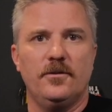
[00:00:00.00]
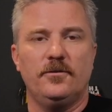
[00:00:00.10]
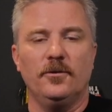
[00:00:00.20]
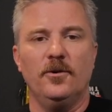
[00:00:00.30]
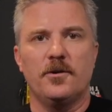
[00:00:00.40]

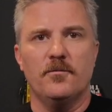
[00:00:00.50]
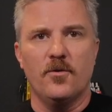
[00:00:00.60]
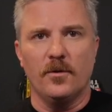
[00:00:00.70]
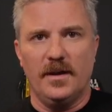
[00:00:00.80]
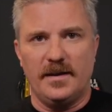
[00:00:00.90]
to look
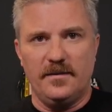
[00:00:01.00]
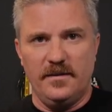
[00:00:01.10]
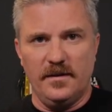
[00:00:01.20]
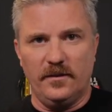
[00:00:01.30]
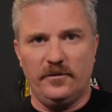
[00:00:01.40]
more like
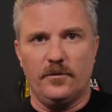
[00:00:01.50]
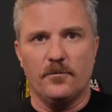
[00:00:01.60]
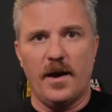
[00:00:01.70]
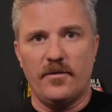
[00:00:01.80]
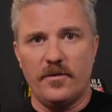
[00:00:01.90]
this
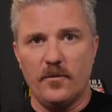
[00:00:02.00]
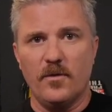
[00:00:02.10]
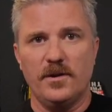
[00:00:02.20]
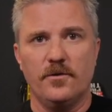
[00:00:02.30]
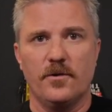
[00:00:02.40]
rather than
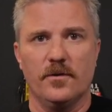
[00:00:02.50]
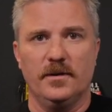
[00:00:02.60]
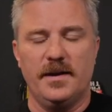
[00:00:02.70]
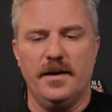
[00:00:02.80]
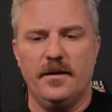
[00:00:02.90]
what you
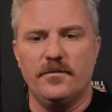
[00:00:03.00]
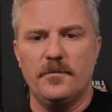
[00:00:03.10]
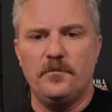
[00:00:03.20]
currently have.